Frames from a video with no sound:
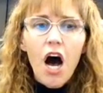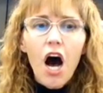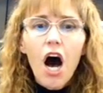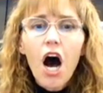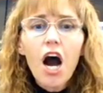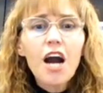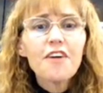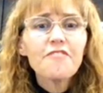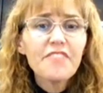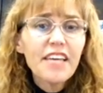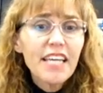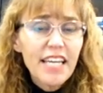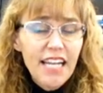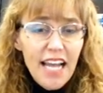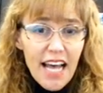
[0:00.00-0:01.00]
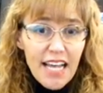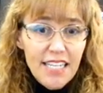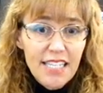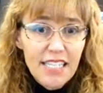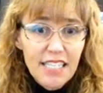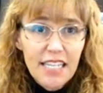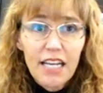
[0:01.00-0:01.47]
R V N
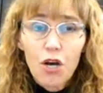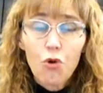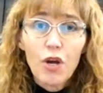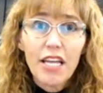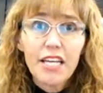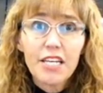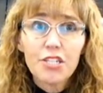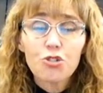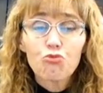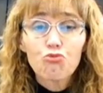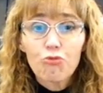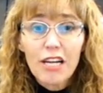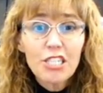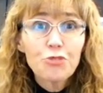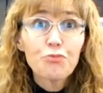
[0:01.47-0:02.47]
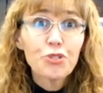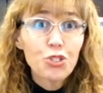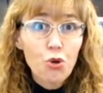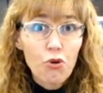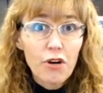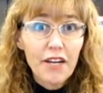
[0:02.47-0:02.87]
S is respiratory